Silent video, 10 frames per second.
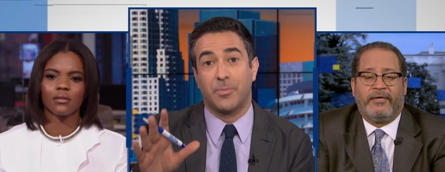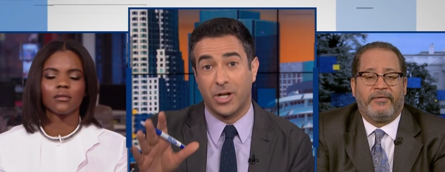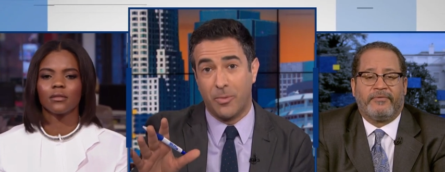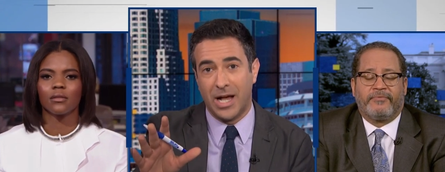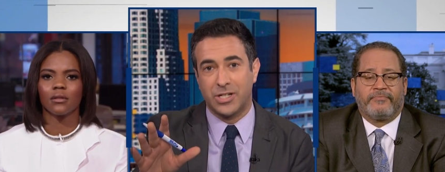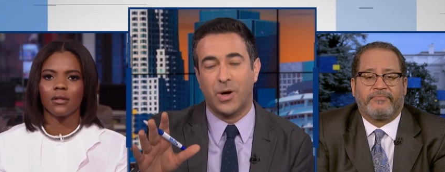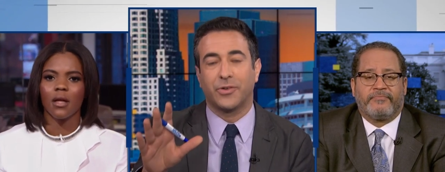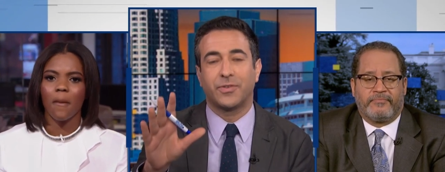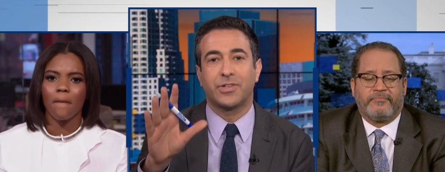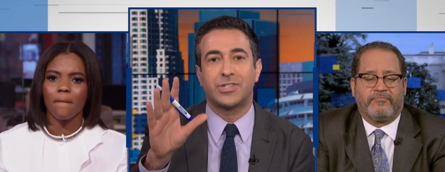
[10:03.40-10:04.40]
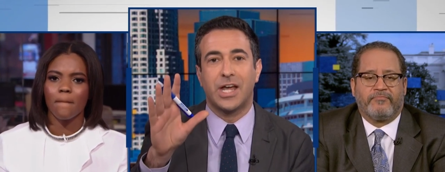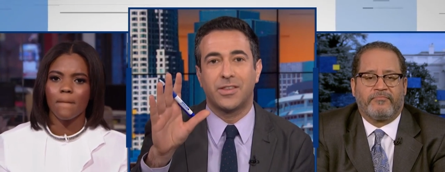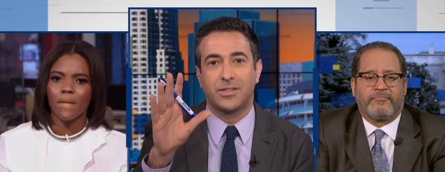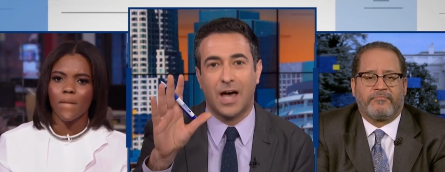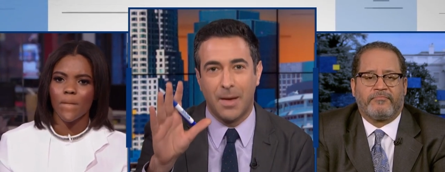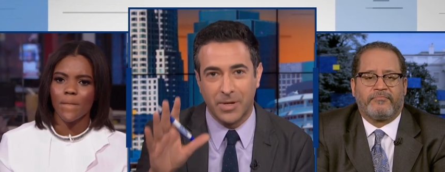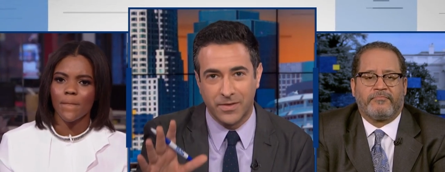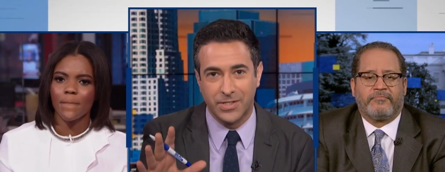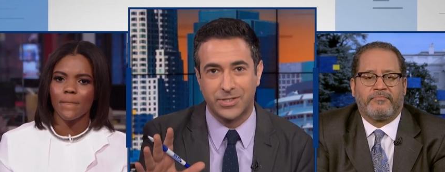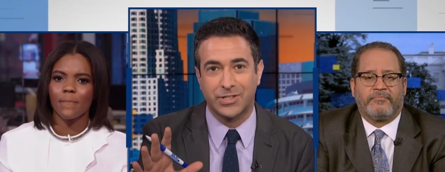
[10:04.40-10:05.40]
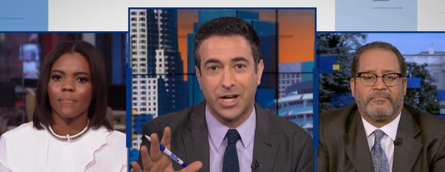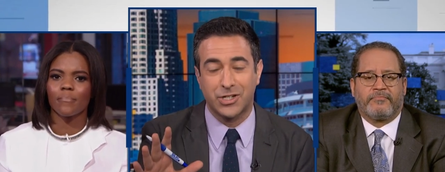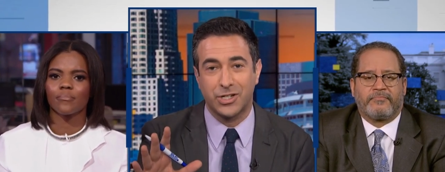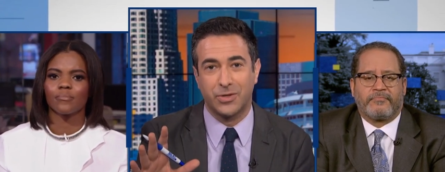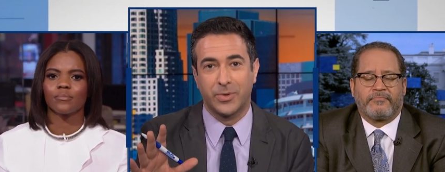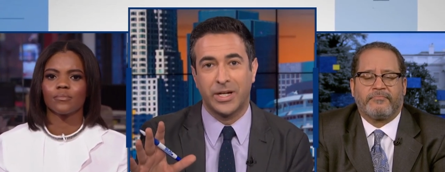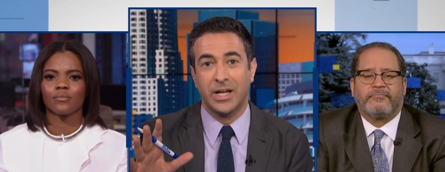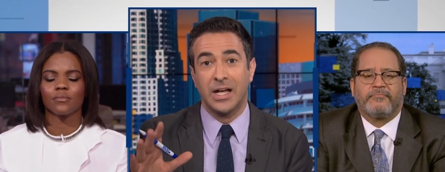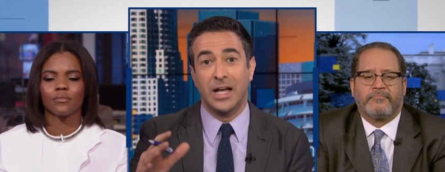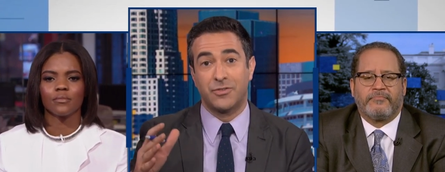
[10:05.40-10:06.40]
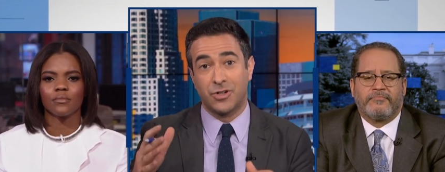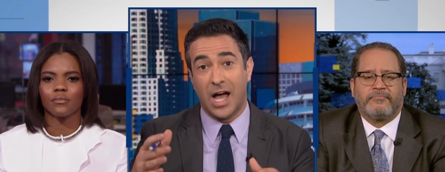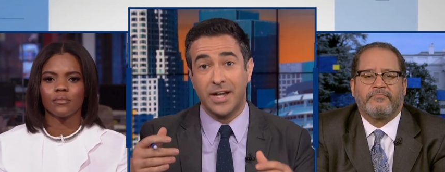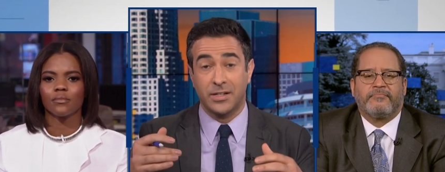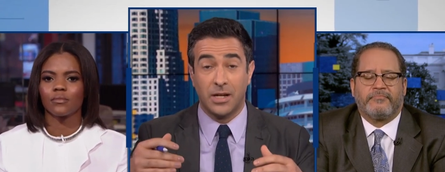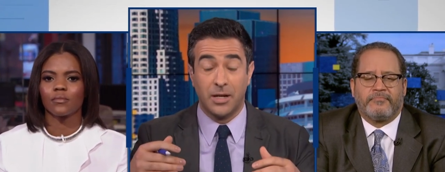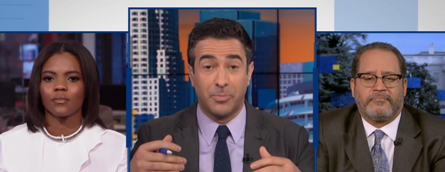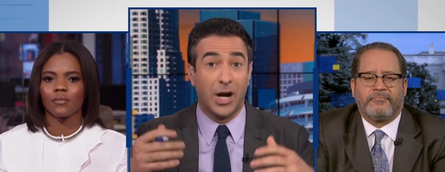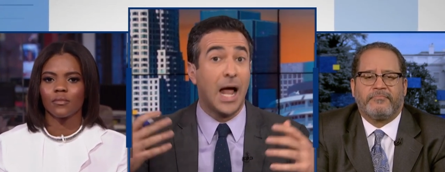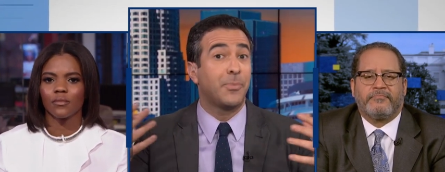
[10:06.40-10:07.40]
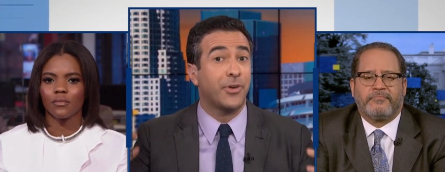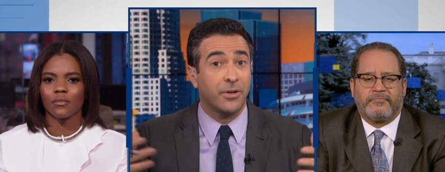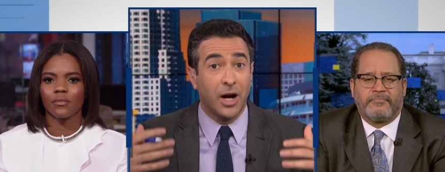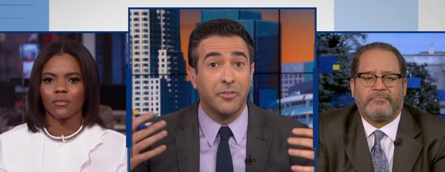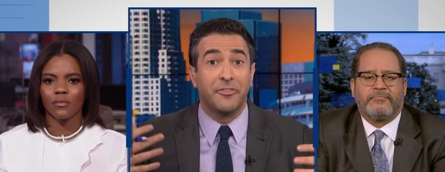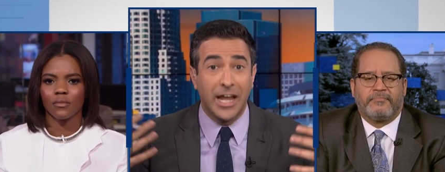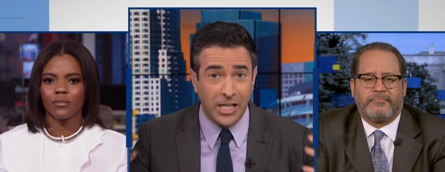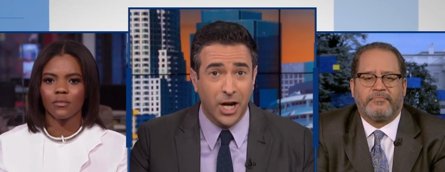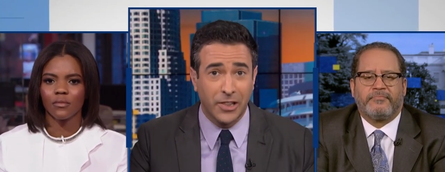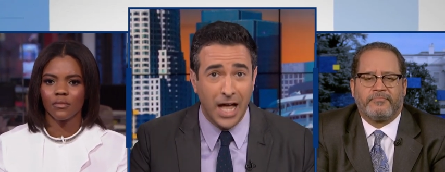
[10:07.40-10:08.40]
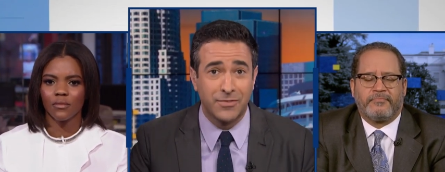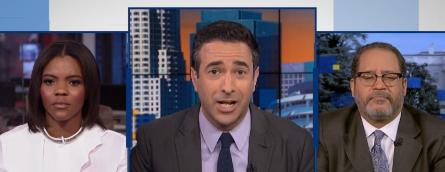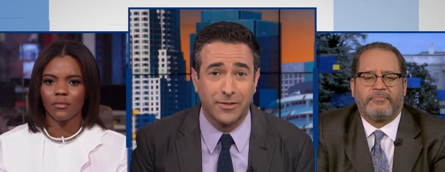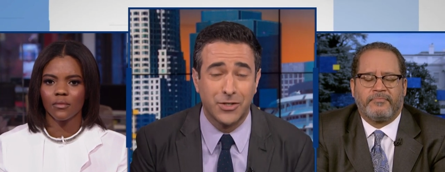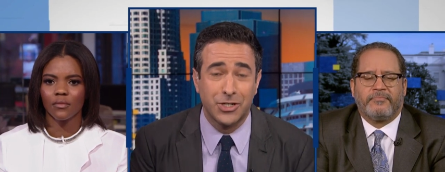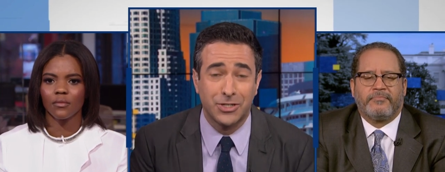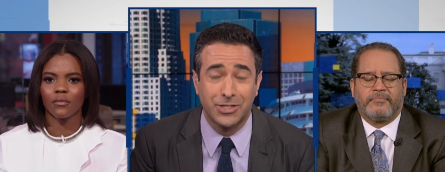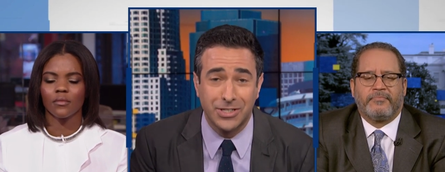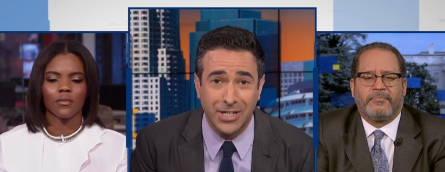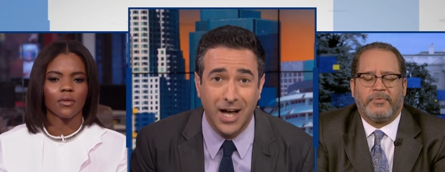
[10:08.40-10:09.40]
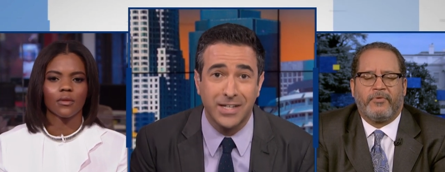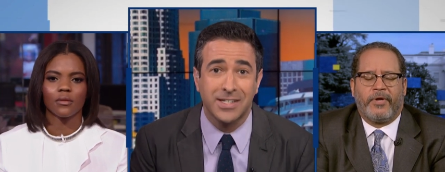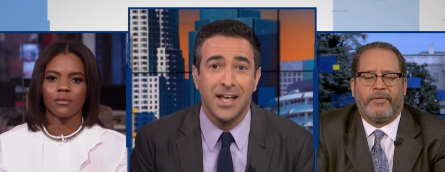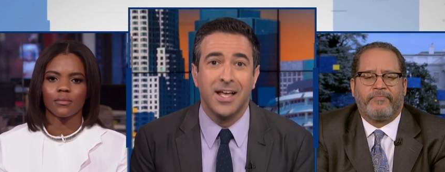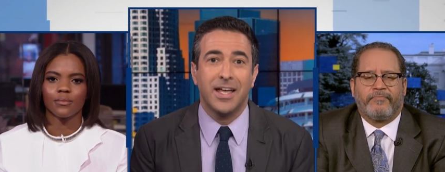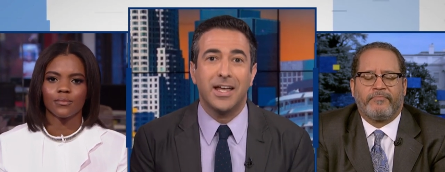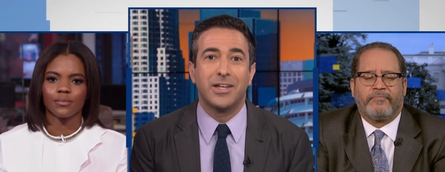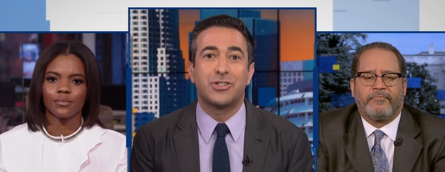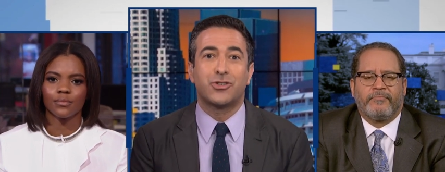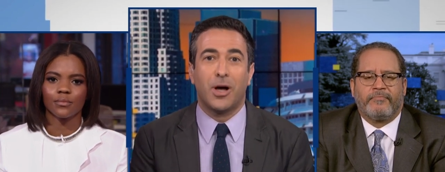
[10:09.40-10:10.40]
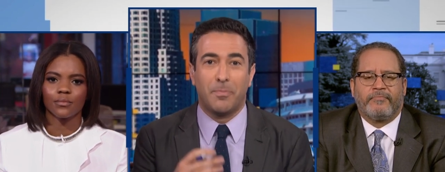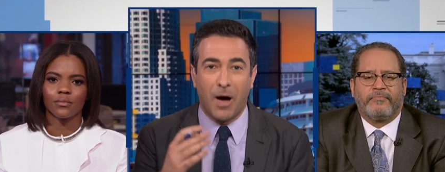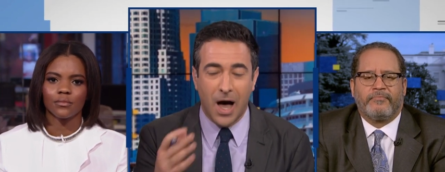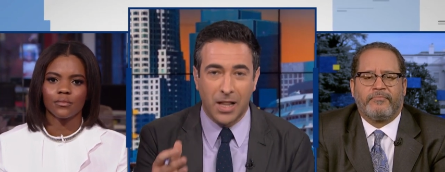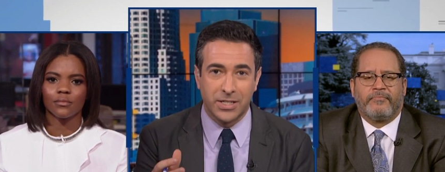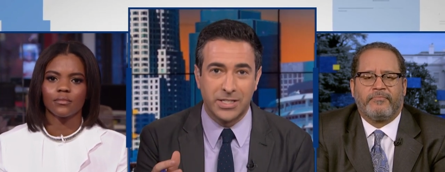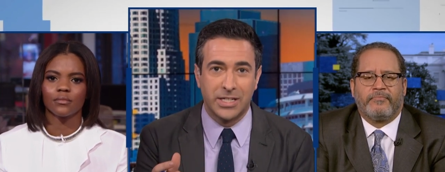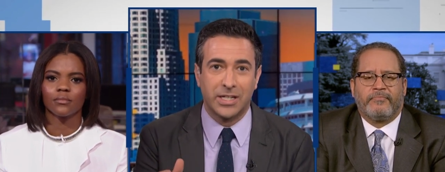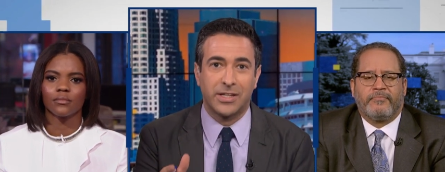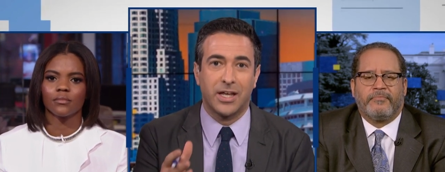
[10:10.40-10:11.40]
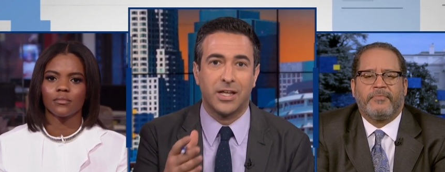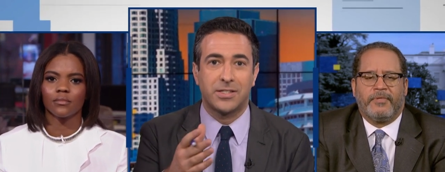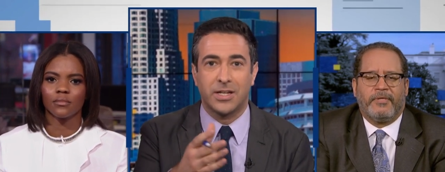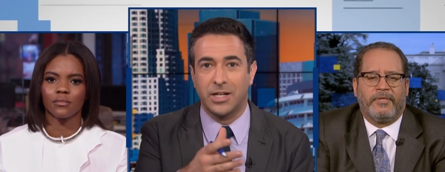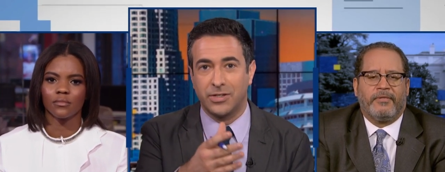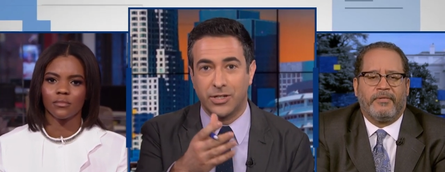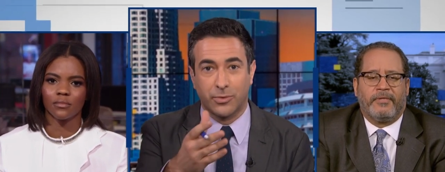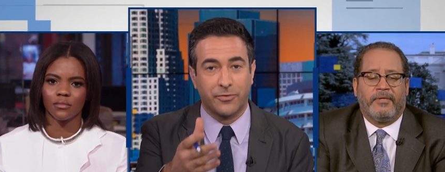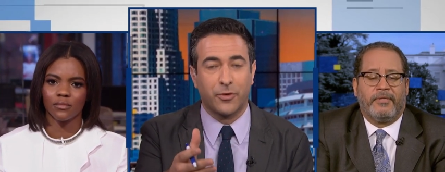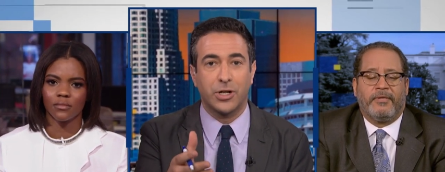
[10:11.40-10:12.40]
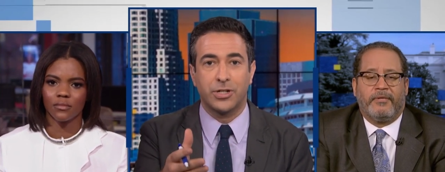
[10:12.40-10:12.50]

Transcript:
Speaker 1: I'm going to go back to you. I also have to say, mm. the topic of this discussion that we have tried and, and perhaps are, are failing on live television to discuss right. is Trump policy. The incident that you're referring